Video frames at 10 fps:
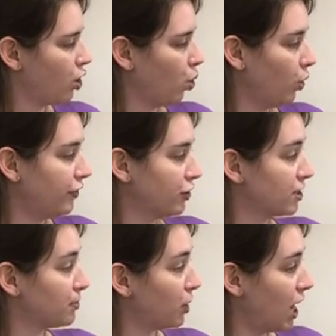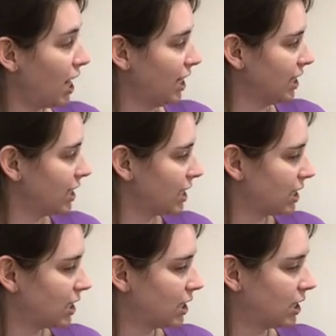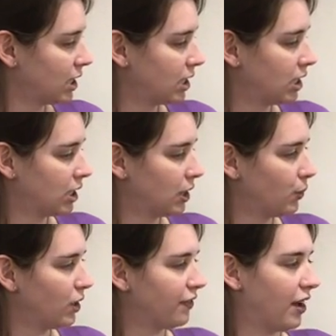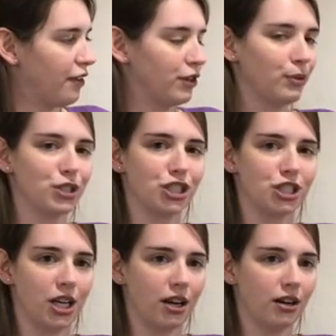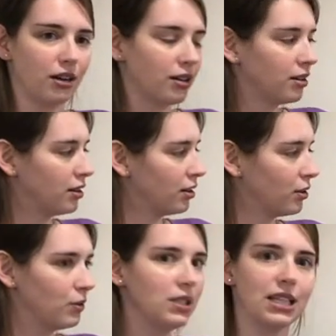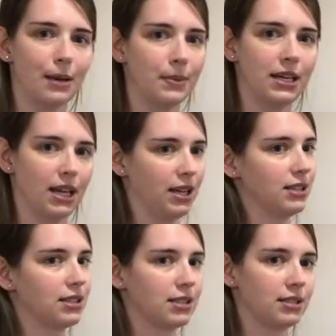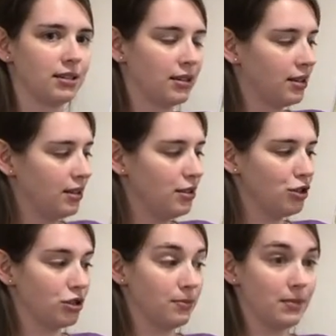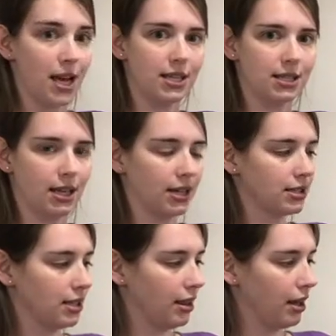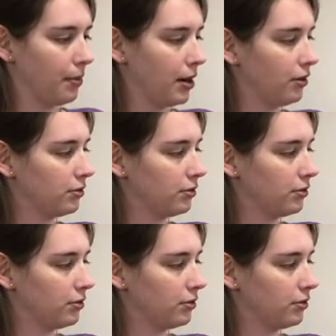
What if you're surprised? What if everyone shared? Wouldn't that be nice? These are some nice things to think about.